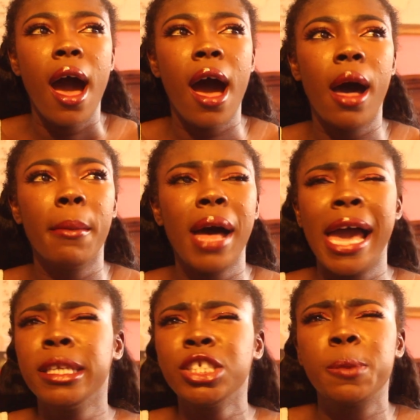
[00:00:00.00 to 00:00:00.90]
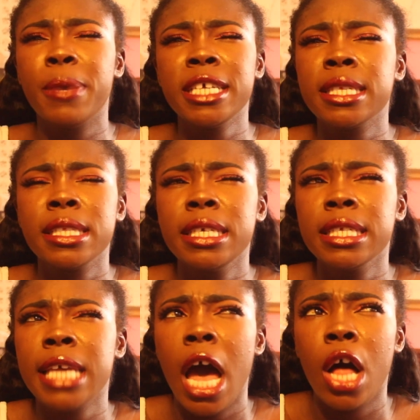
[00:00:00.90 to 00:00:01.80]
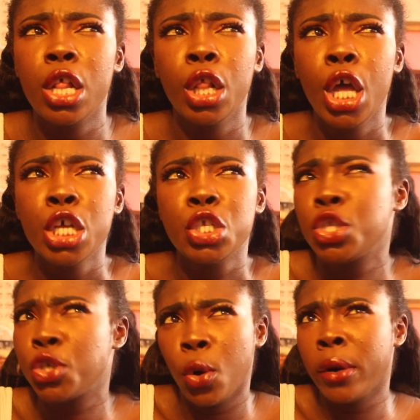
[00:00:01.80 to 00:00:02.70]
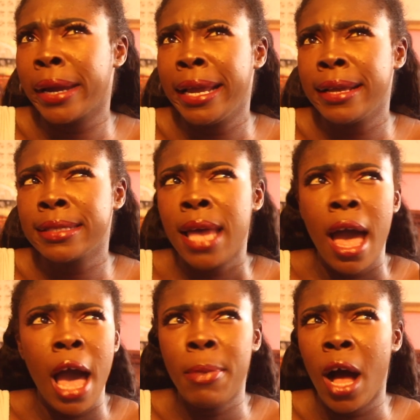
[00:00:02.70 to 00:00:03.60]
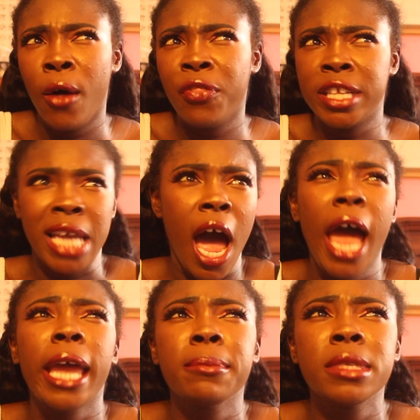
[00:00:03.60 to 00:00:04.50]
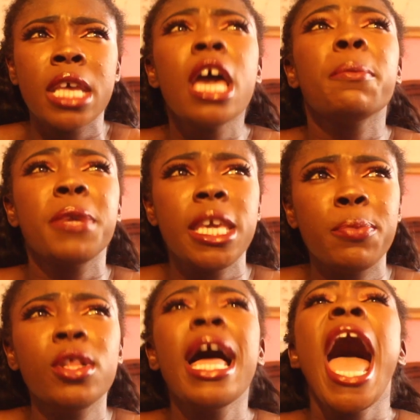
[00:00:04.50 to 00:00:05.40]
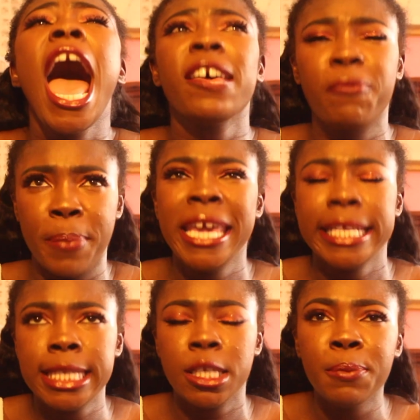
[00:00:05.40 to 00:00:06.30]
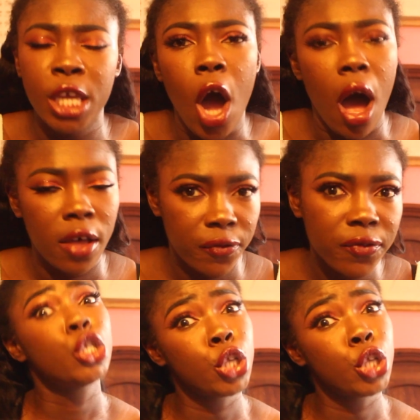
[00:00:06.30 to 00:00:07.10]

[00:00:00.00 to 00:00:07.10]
I just basically tell stories about the times people have pissed me off.